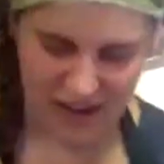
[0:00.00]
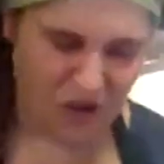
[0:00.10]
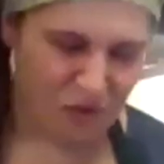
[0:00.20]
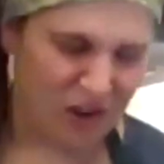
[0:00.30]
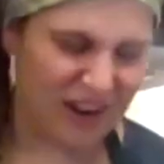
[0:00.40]

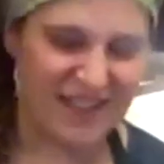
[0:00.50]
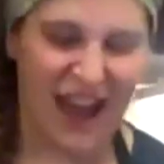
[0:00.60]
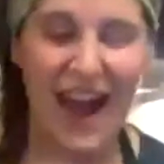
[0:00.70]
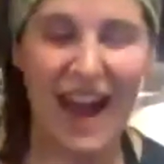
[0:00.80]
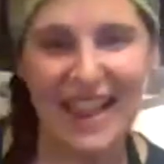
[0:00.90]
Whereas
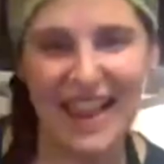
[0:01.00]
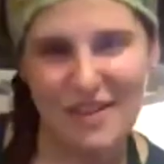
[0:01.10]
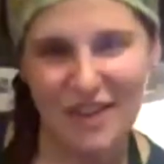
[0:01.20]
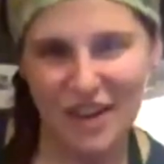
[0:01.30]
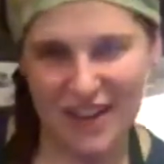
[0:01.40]
I
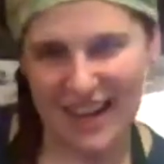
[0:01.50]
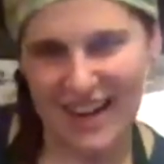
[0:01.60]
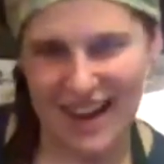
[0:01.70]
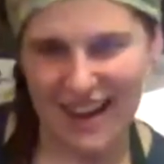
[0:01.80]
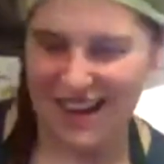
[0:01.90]
love cooking
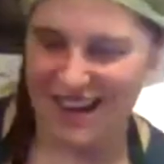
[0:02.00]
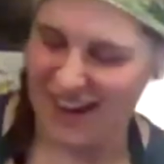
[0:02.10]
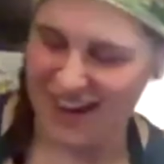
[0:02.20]
on